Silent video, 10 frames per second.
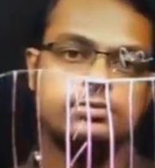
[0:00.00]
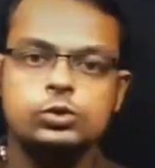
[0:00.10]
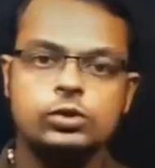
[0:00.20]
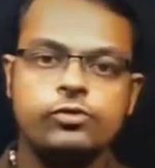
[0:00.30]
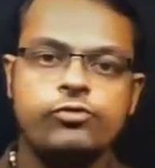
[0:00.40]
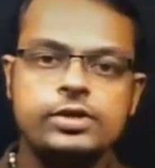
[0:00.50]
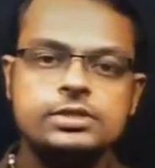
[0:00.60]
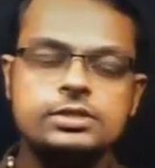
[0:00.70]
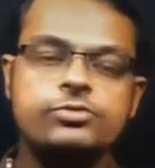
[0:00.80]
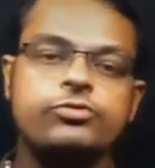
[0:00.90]
So the
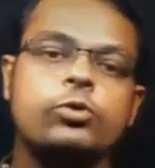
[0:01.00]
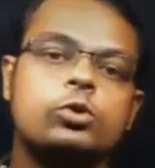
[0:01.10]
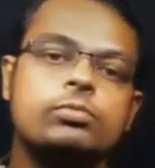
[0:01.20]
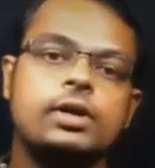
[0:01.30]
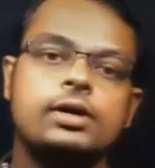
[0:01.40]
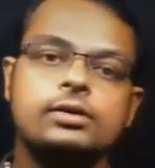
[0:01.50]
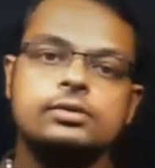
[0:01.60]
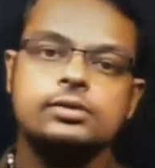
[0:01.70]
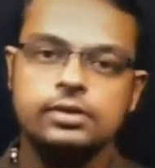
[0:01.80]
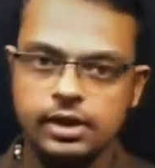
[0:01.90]
first formula
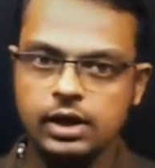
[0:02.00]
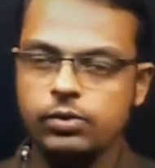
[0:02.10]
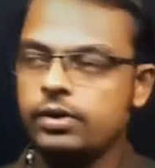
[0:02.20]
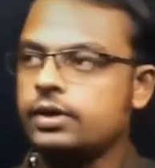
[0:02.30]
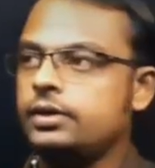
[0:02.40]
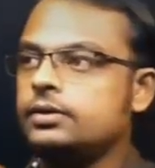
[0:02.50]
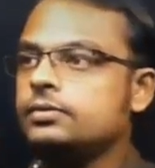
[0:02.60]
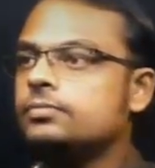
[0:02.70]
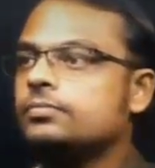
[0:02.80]
required here,